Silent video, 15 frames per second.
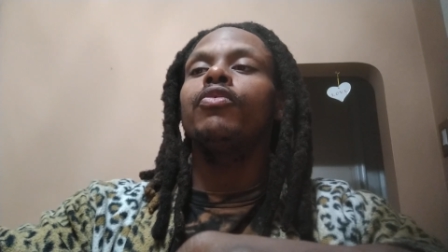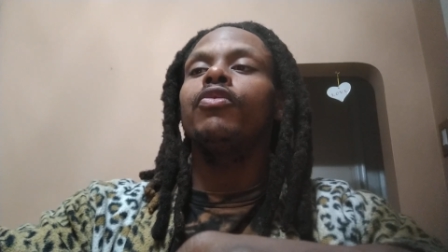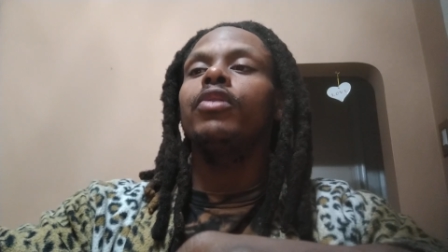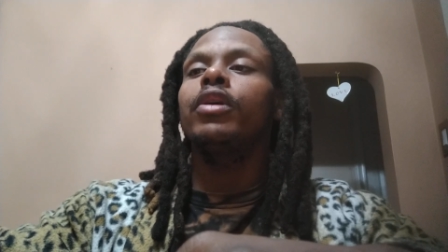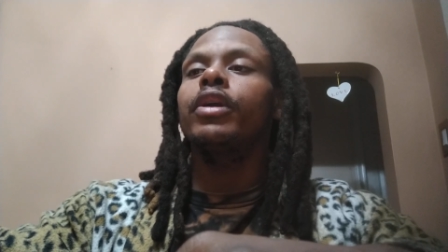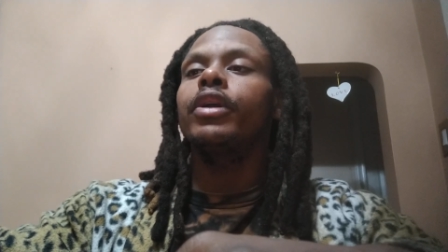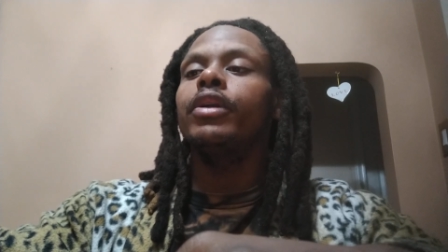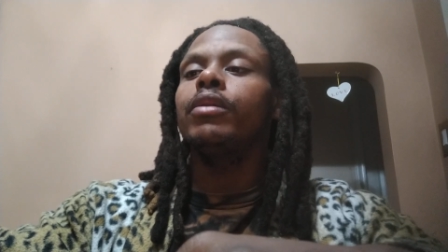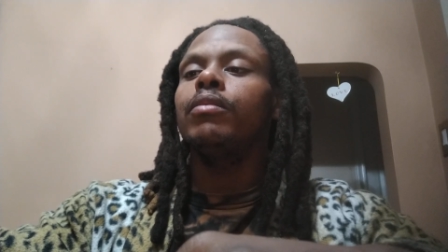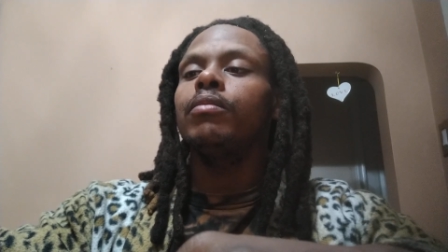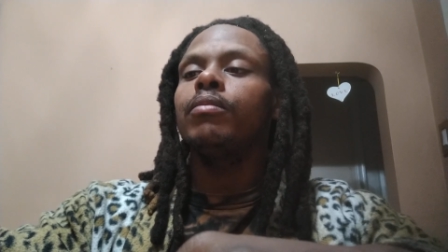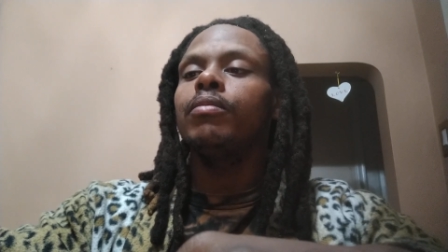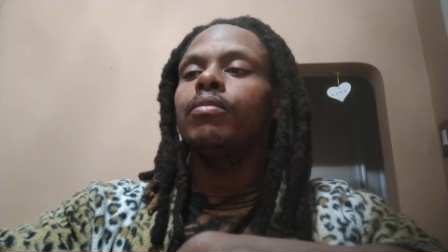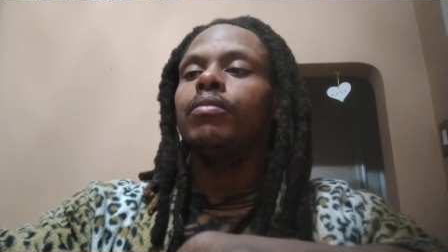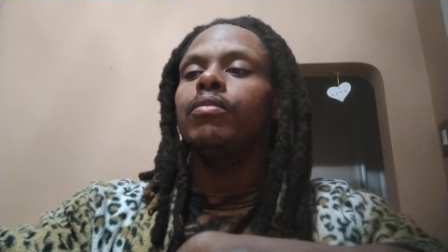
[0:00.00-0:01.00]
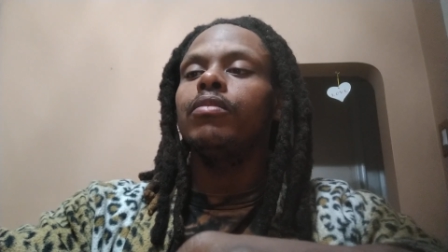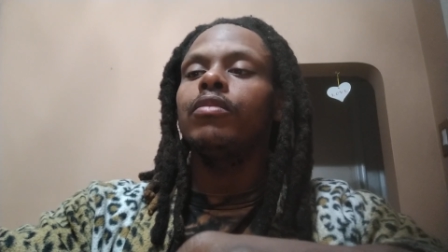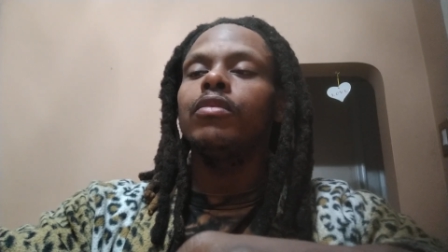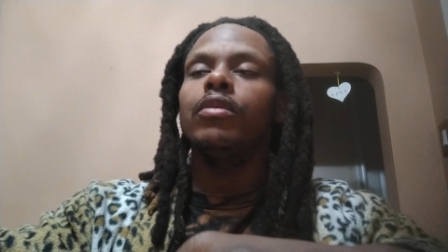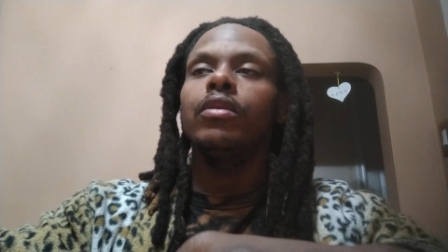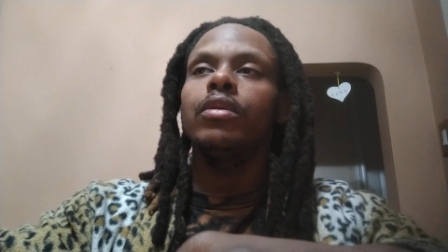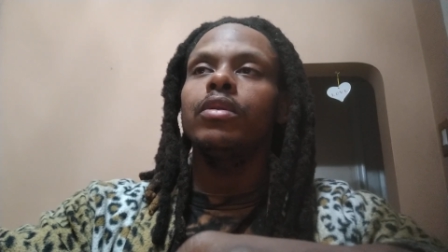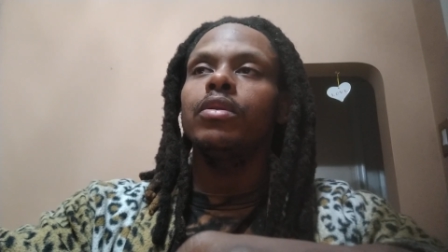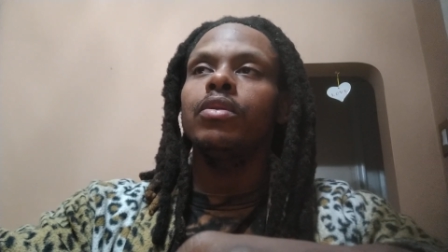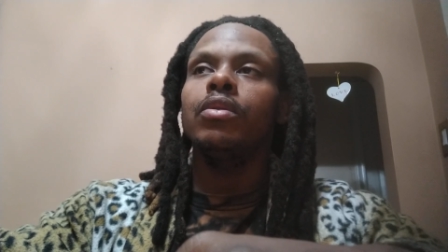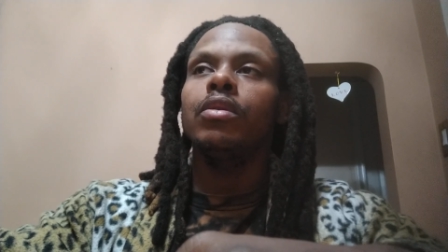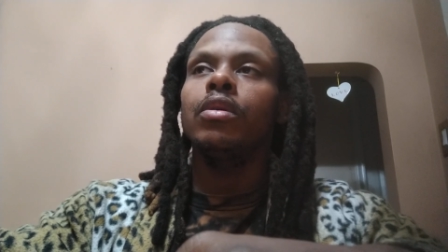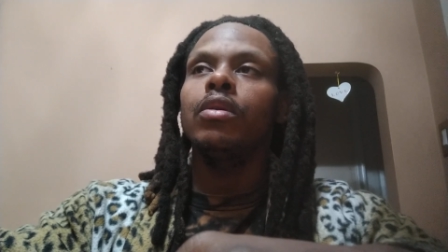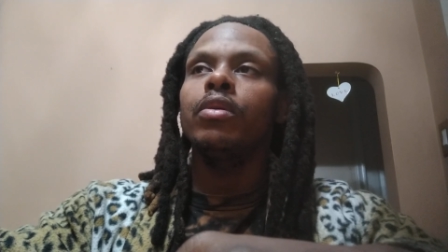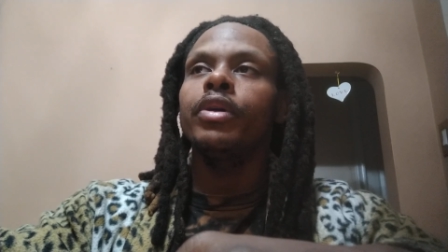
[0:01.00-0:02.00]
fucking, you
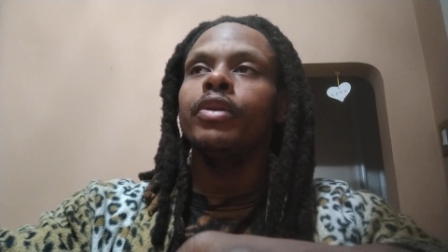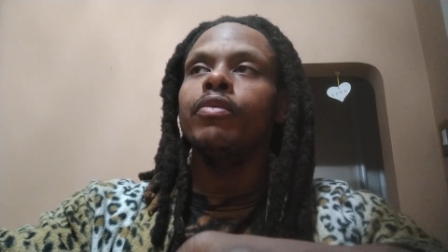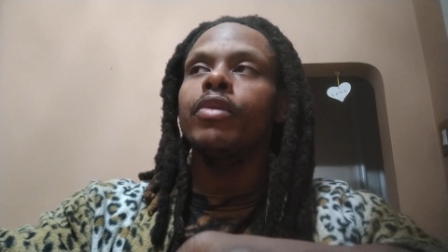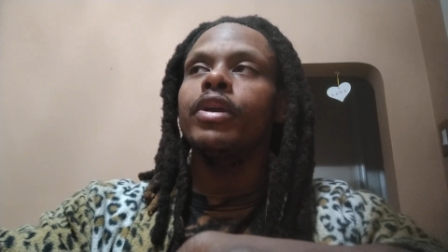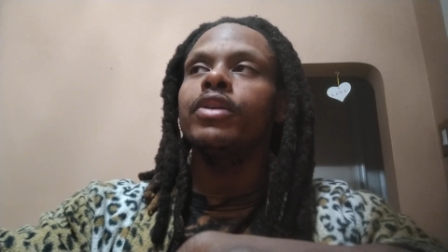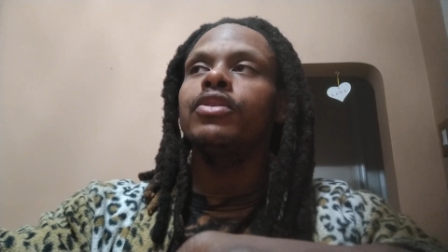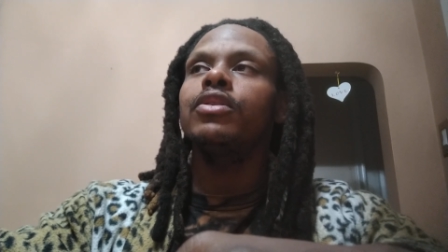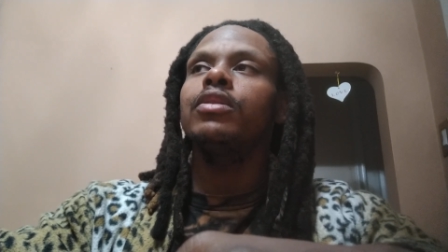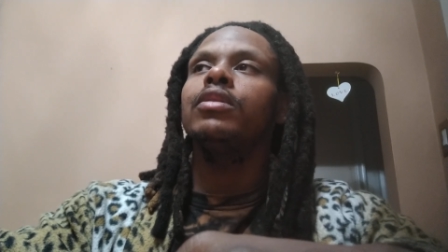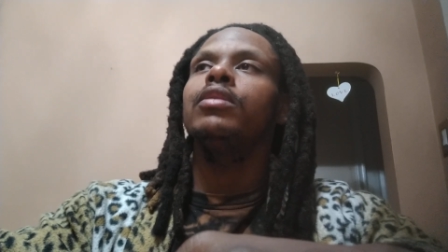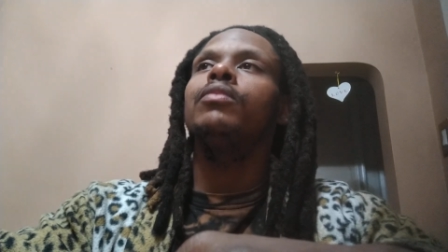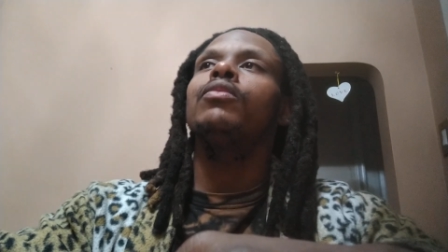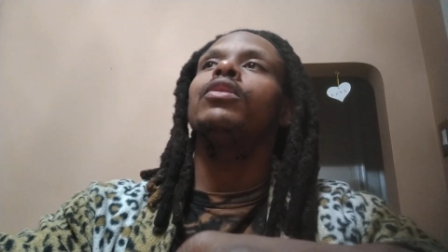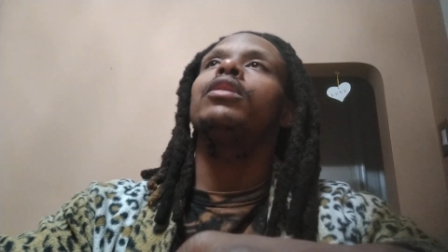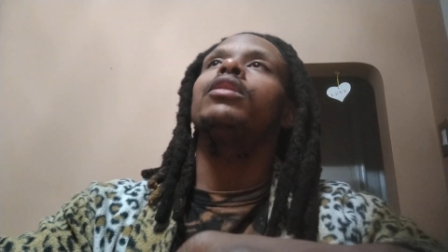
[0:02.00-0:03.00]
know, erasing and